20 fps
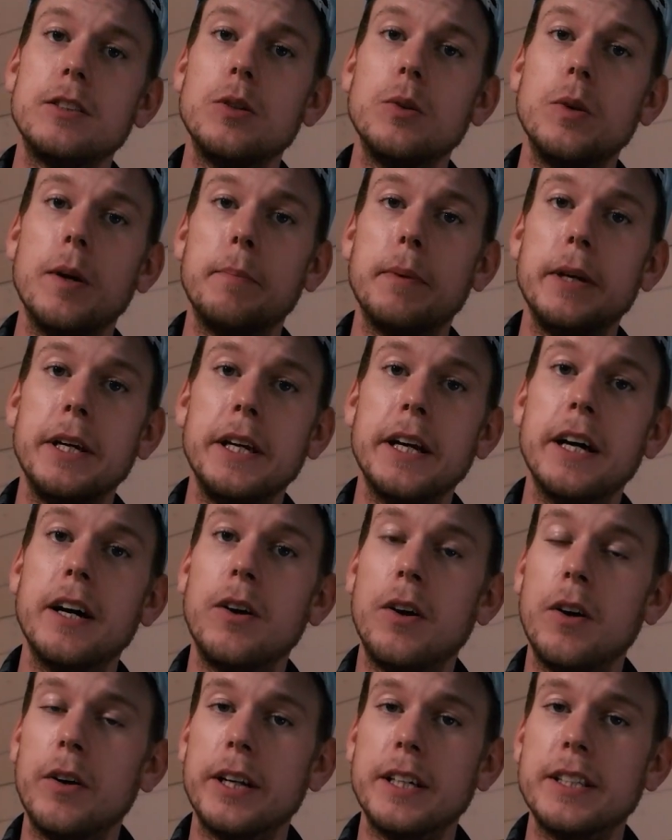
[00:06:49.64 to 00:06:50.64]
to appear
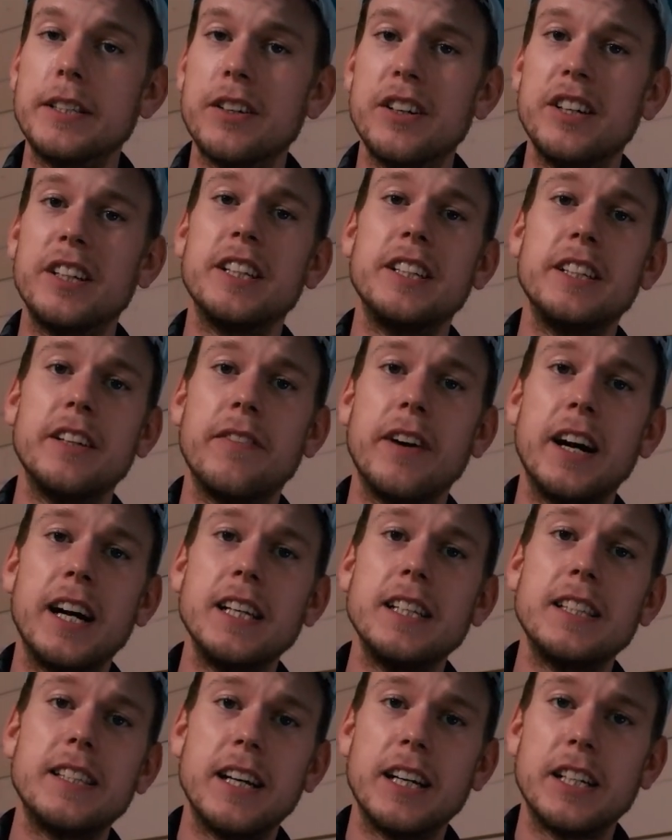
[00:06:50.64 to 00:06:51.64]
on a certain
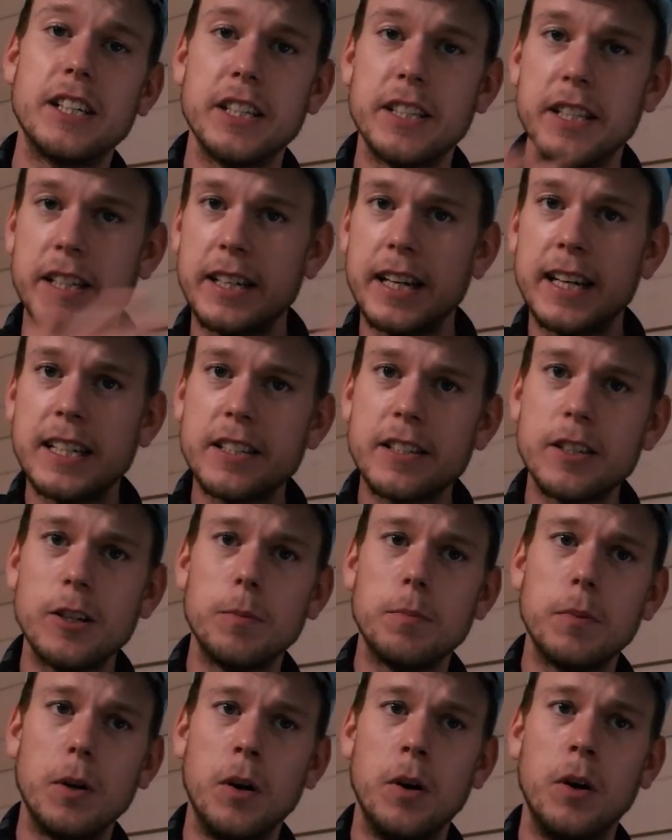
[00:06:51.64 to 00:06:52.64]
device such as a
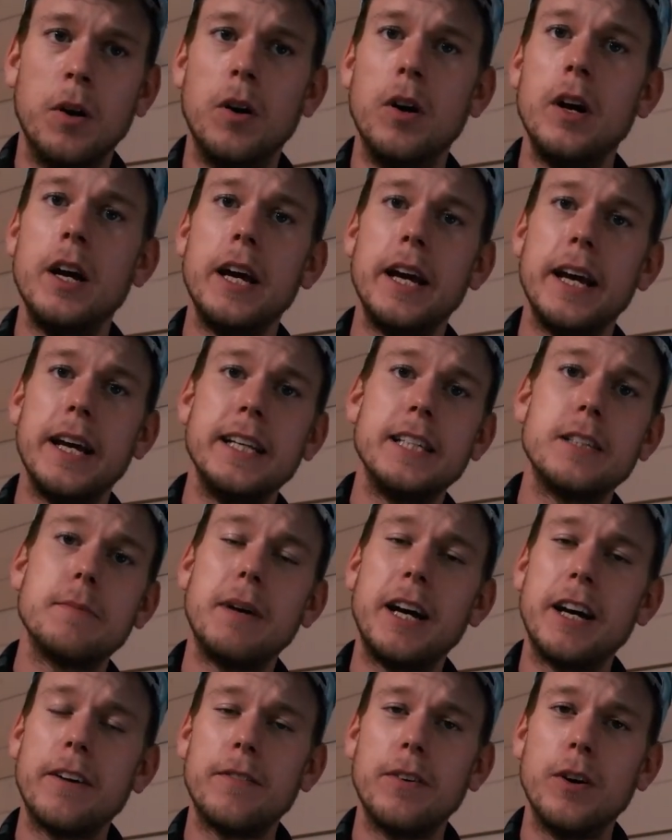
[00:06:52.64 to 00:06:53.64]
desktop or a
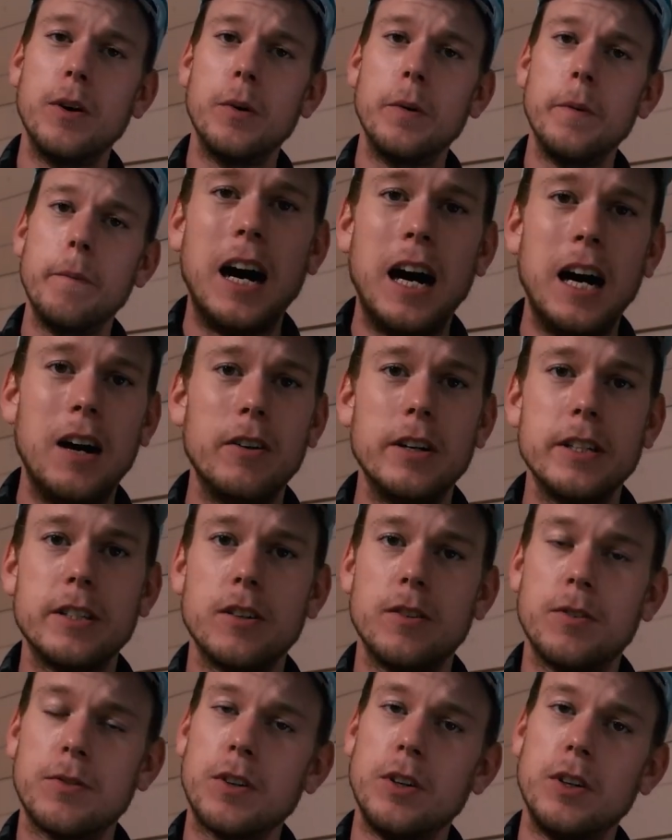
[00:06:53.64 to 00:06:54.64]
smartphone. Ours
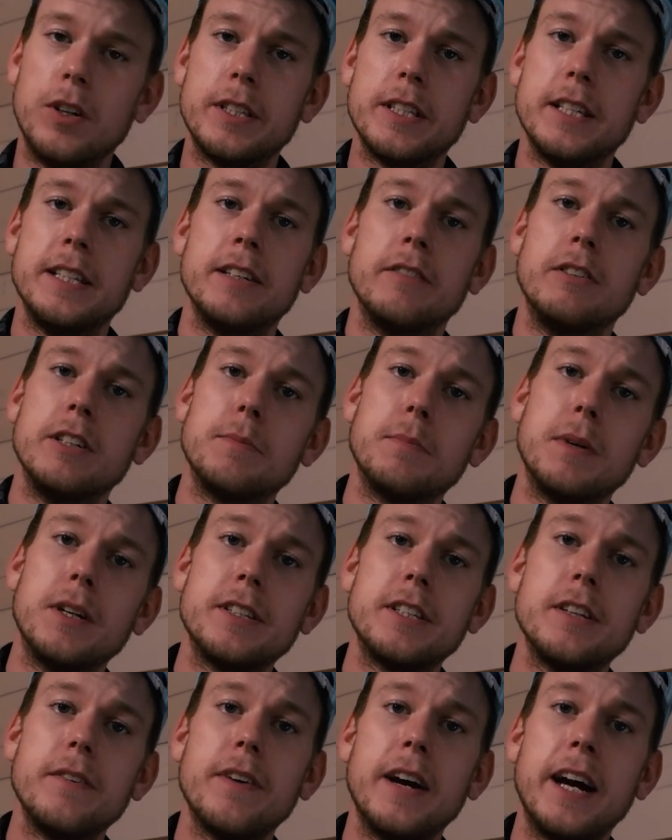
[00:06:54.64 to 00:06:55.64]
of course is a
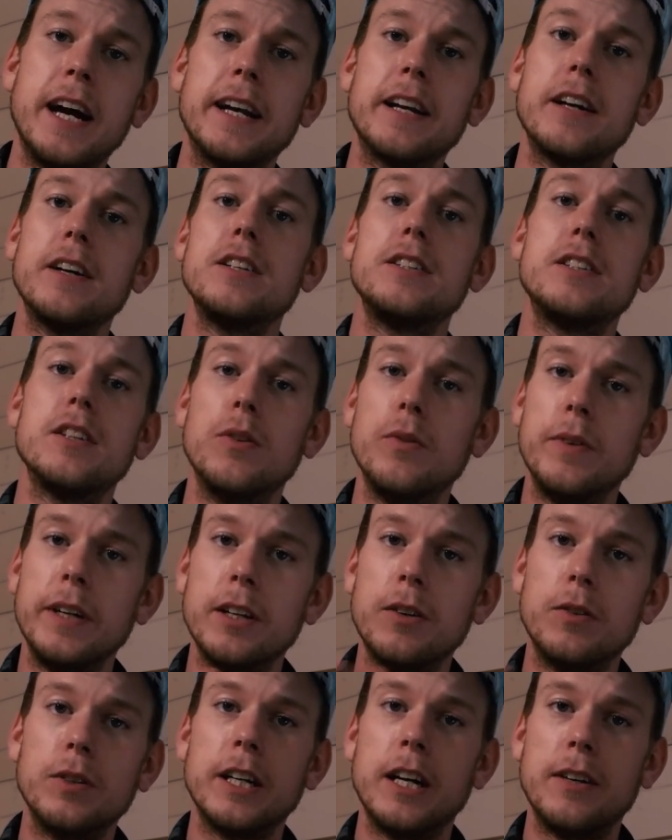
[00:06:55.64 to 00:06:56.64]
responsive ad so we
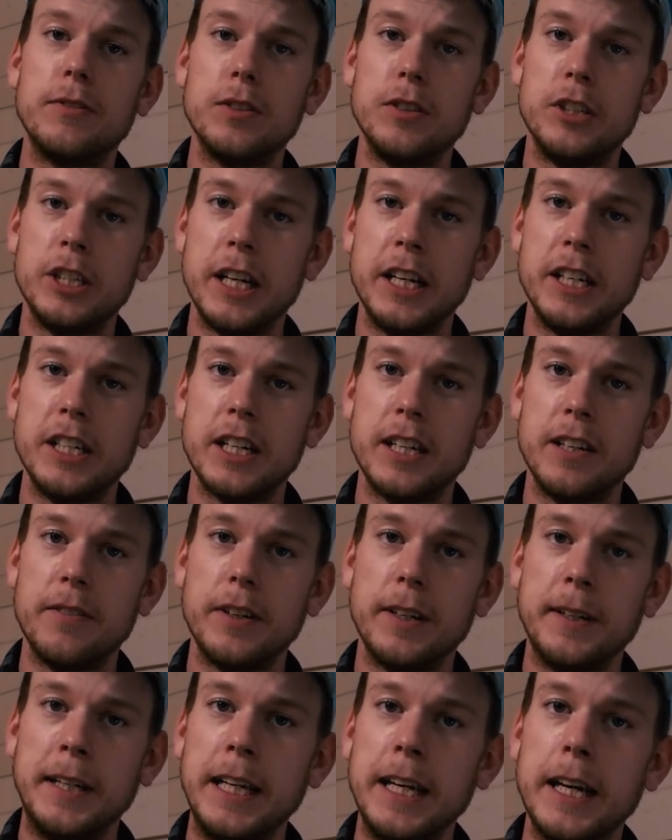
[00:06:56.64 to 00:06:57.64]
don't have to change
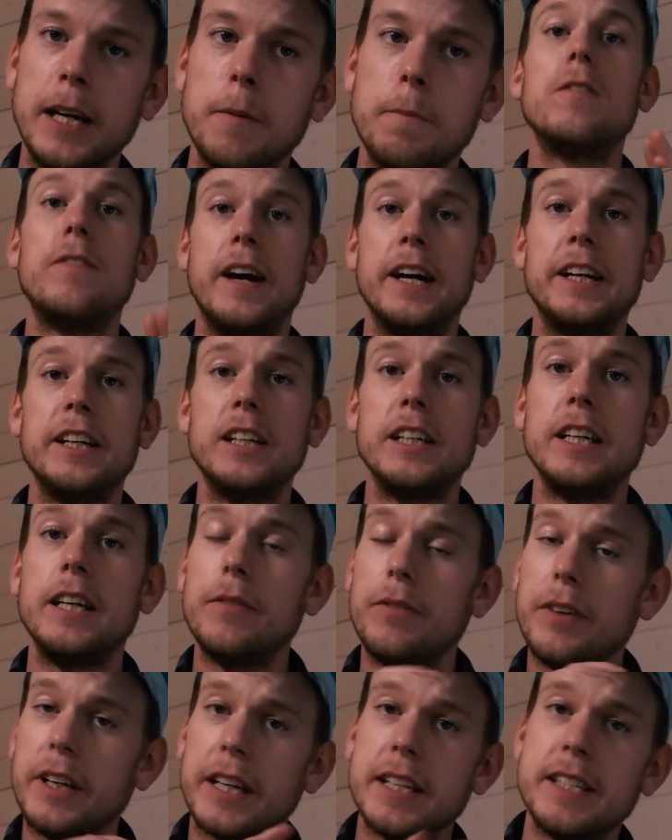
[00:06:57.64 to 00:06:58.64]
anything here. Finally
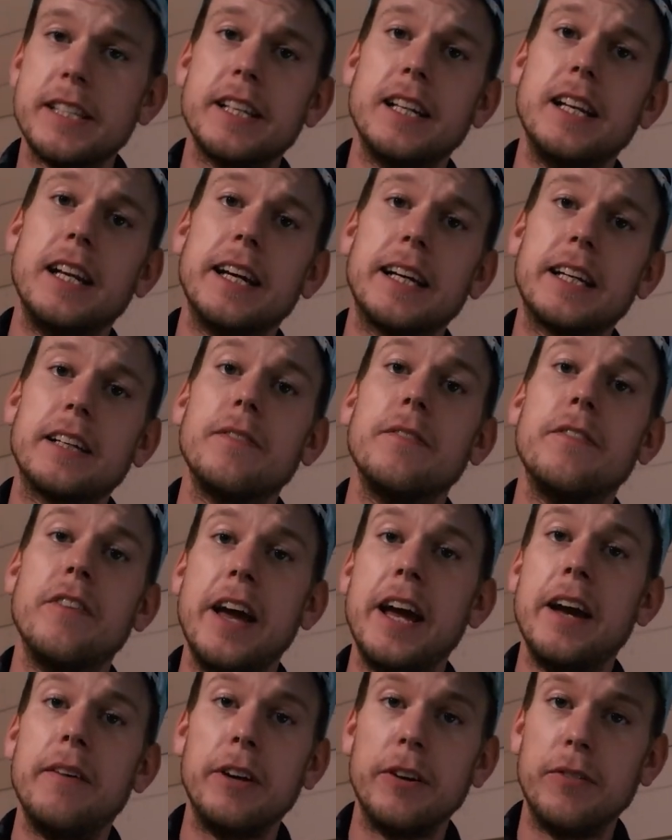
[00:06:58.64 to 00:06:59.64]
we can select
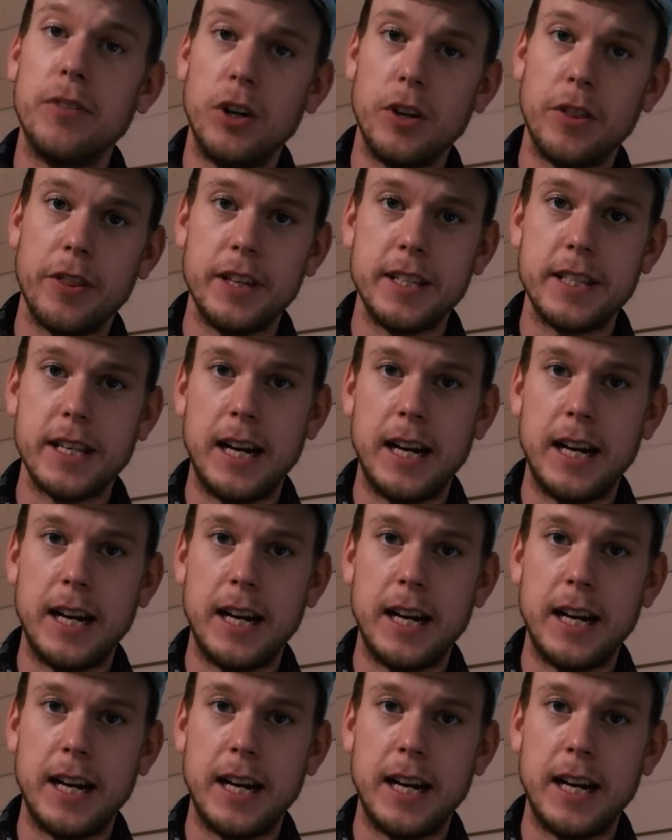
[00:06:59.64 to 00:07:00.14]
where we want this